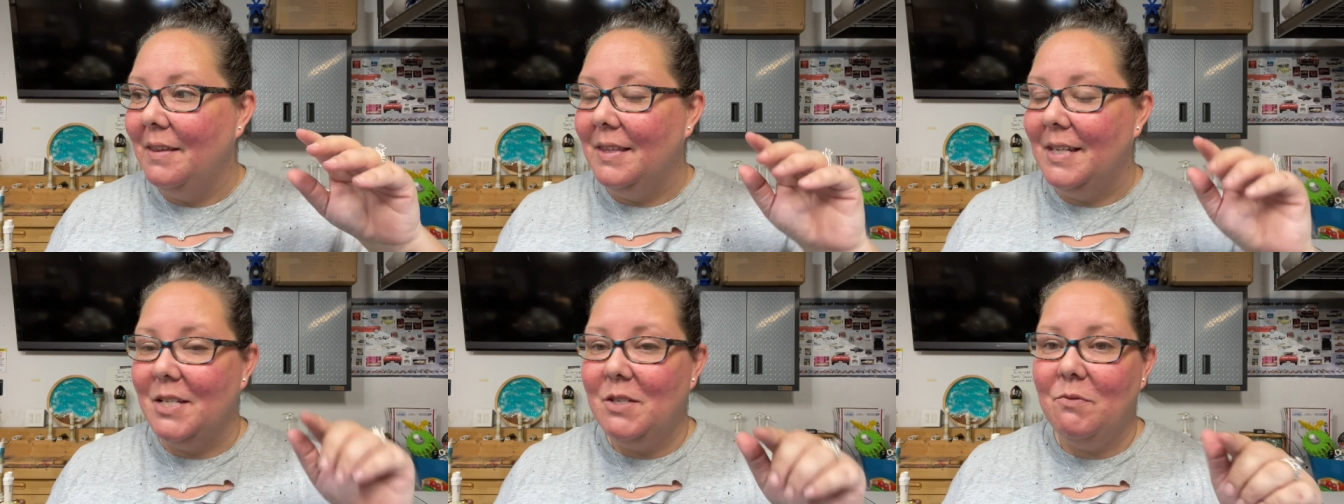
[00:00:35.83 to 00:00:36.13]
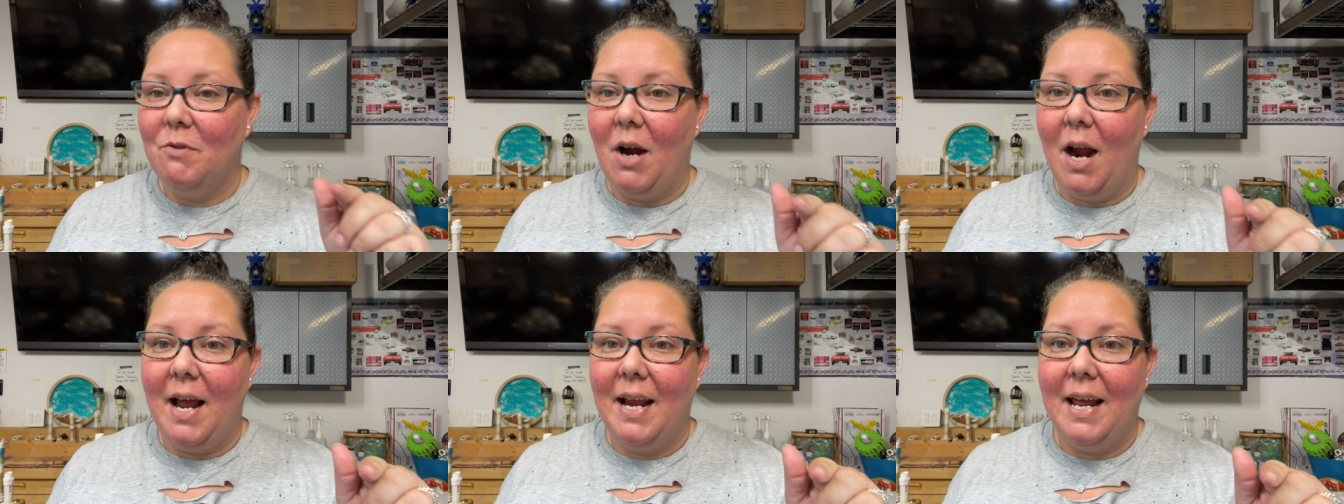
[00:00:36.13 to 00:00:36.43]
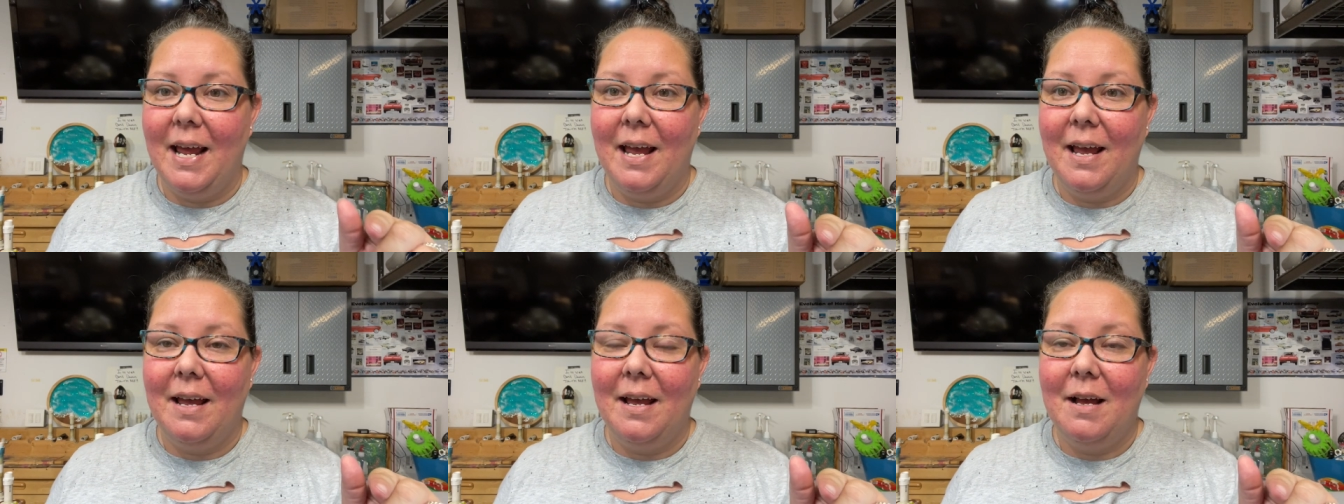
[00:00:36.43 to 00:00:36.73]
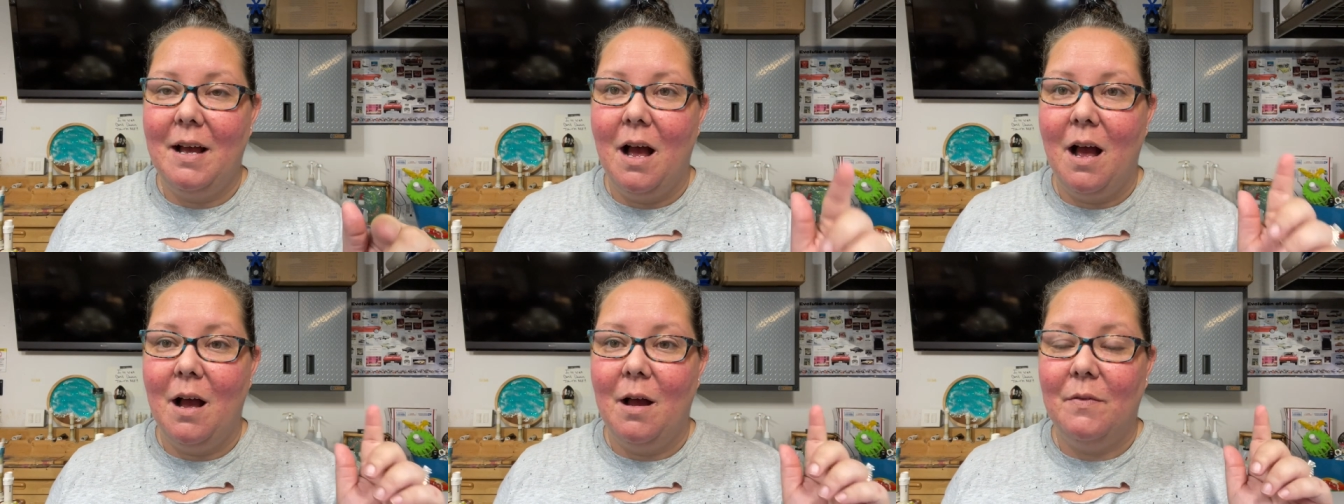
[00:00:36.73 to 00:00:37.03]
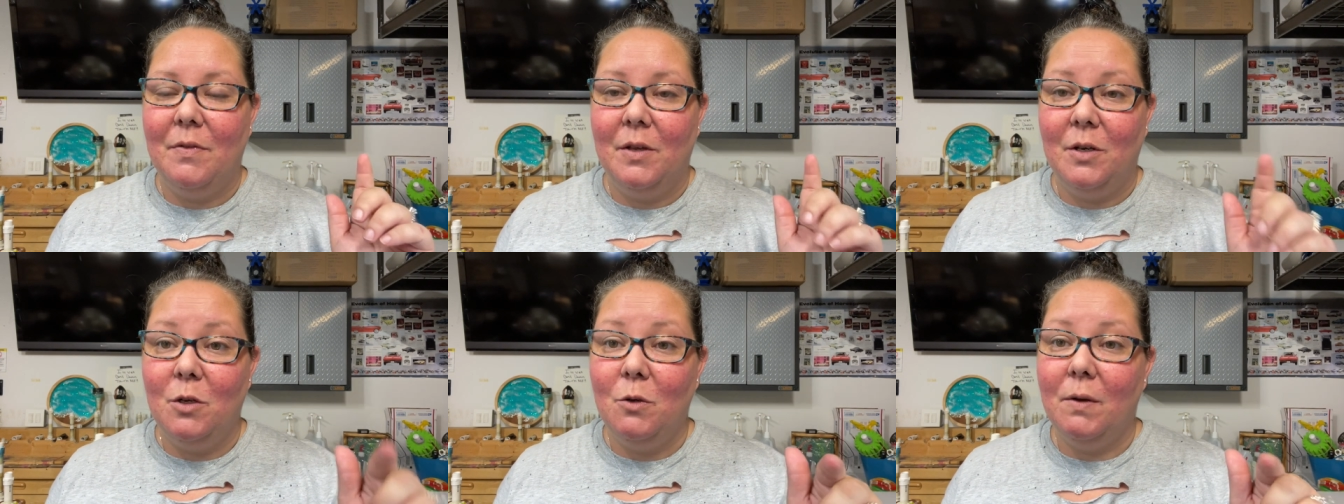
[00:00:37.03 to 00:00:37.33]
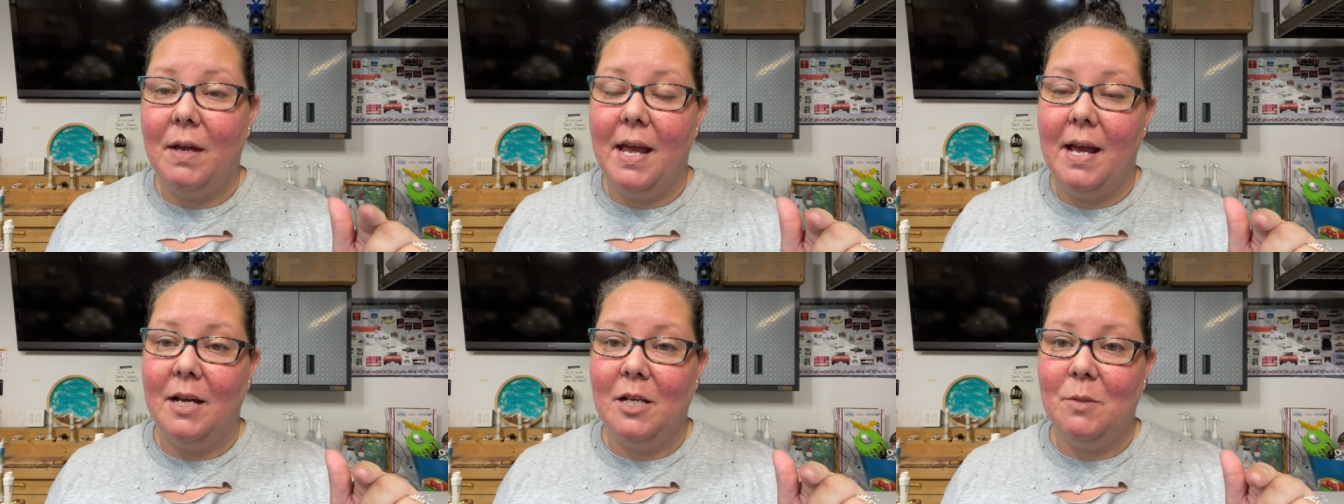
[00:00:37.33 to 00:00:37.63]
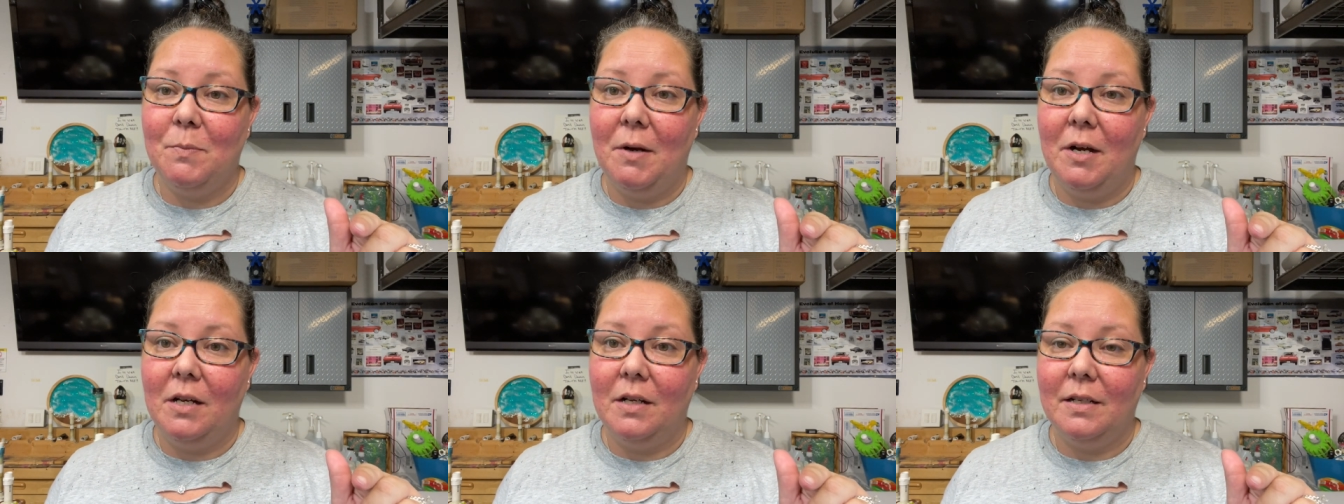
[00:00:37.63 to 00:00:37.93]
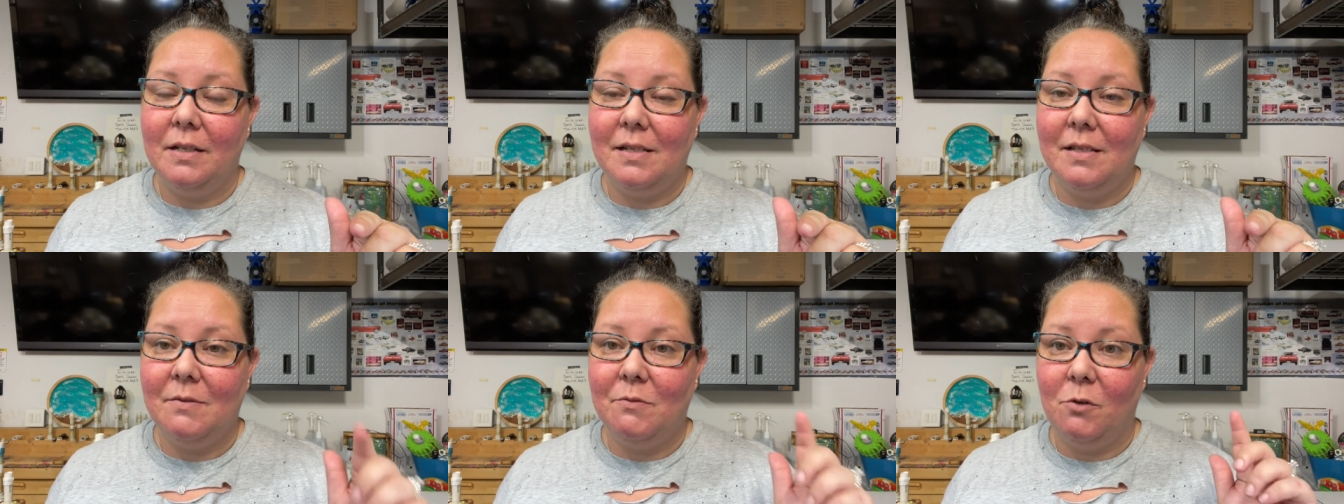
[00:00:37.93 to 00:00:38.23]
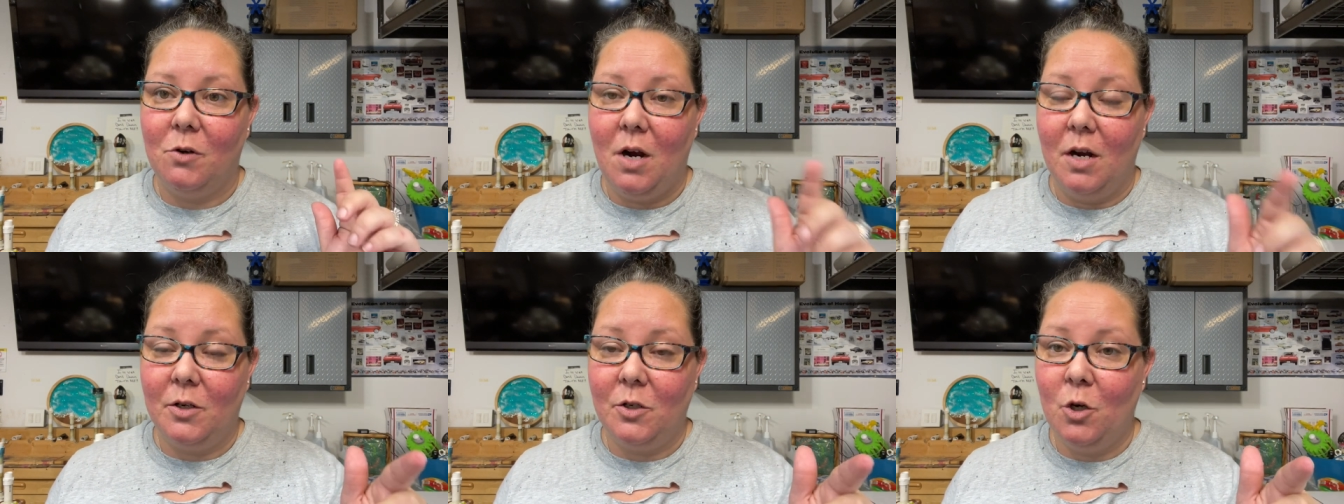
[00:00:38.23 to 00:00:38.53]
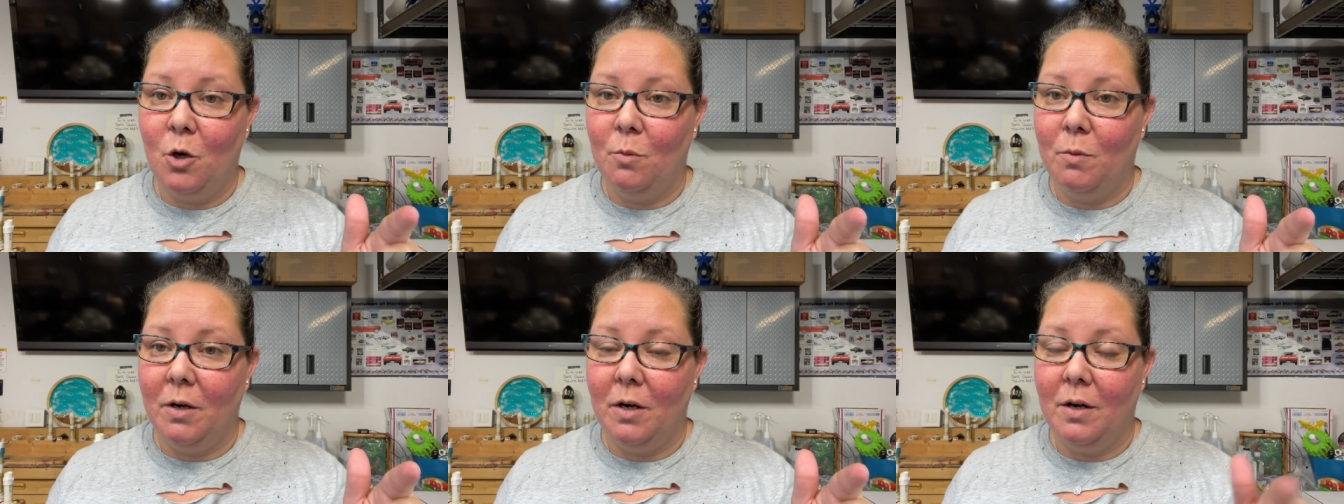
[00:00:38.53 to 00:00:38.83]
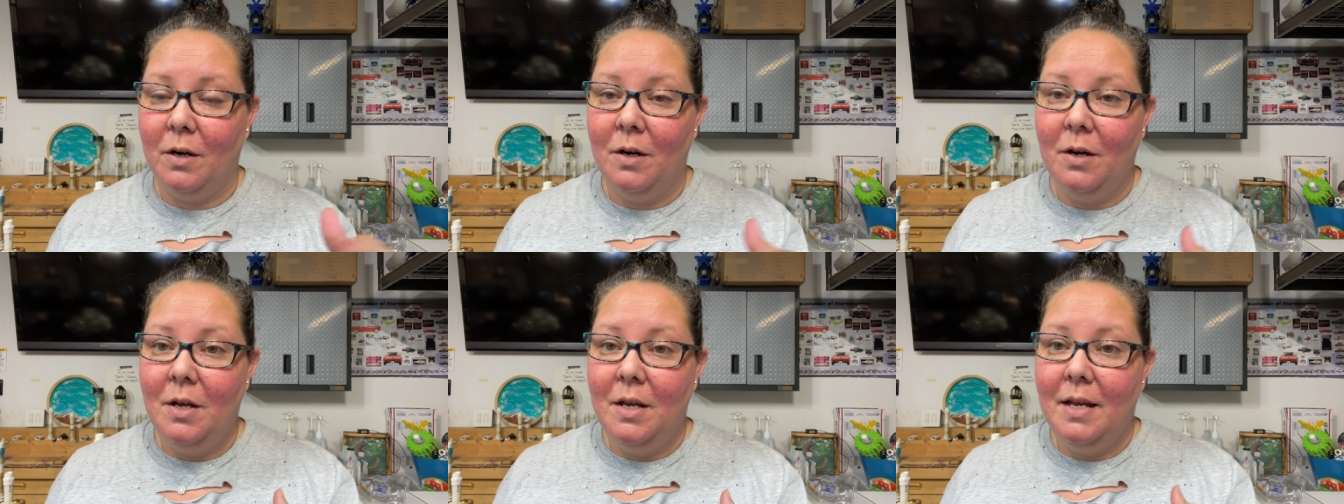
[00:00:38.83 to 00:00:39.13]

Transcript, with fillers: this Friday, uh, the new Chaos Box for October